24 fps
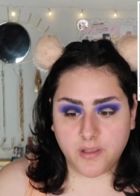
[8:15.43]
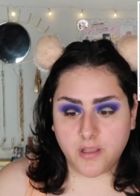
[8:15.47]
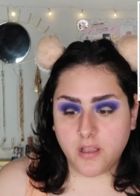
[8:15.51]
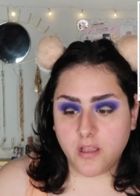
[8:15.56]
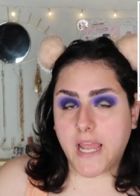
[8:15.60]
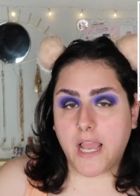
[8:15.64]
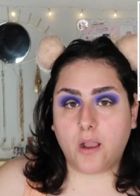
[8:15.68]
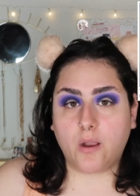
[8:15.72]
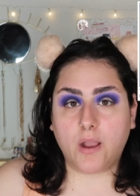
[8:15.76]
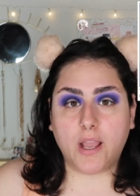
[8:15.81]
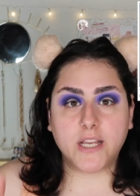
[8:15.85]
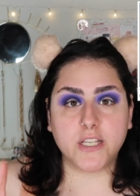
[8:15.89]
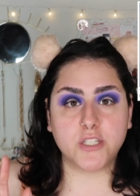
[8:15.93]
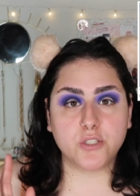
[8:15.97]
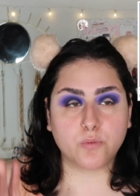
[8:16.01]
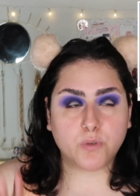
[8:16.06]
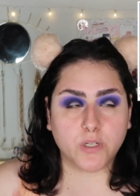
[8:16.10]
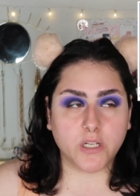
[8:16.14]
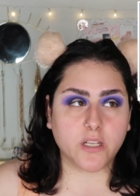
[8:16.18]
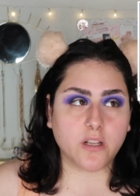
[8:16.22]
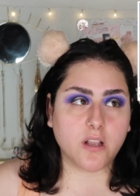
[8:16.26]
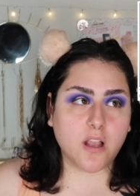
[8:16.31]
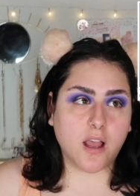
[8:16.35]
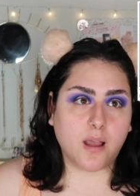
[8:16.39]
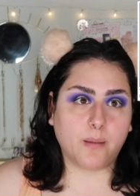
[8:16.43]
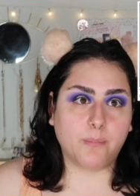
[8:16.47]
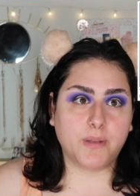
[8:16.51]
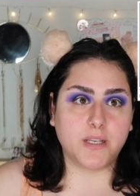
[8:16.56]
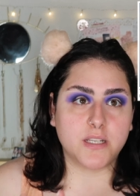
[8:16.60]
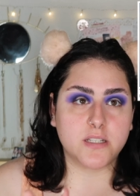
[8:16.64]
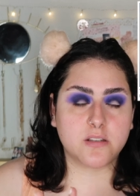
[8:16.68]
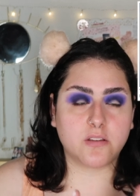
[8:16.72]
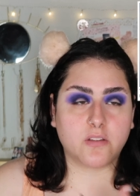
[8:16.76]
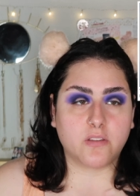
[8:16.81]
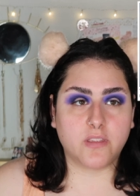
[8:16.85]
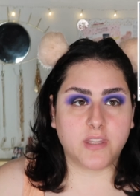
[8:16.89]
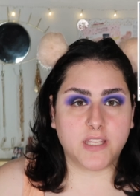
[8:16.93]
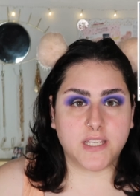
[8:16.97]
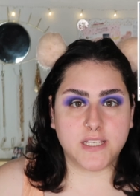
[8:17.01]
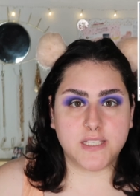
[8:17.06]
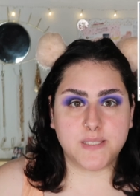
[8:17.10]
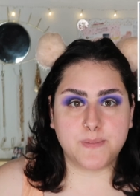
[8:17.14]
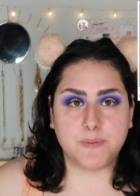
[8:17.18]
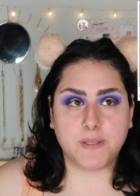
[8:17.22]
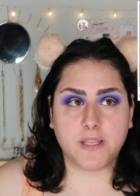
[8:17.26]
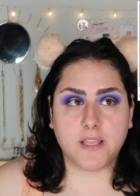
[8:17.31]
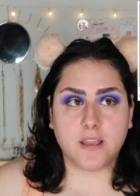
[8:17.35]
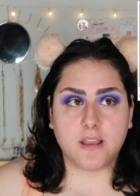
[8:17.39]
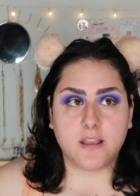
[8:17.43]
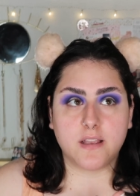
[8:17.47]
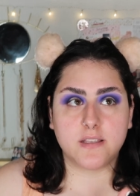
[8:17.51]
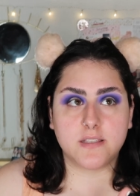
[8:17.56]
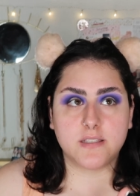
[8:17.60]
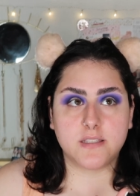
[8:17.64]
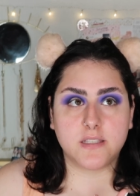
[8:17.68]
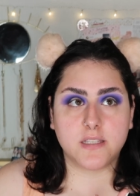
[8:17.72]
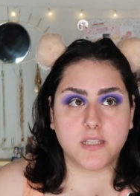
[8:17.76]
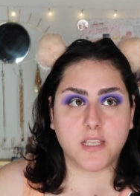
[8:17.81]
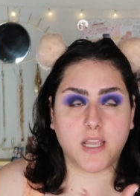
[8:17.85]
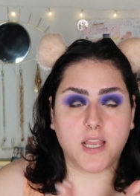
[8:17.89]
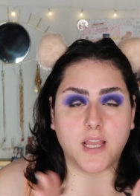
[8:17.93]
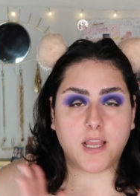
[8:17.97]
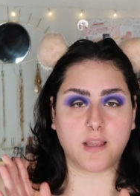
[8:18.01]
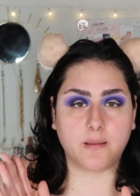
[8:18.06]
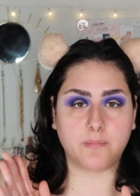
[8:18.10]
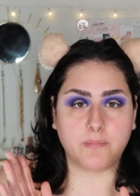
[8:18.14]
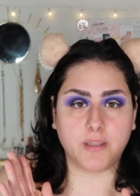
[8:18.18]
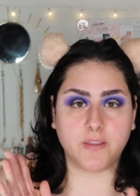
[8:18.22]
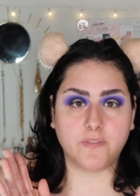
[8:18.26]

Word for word: Now I do want to comment on this because um,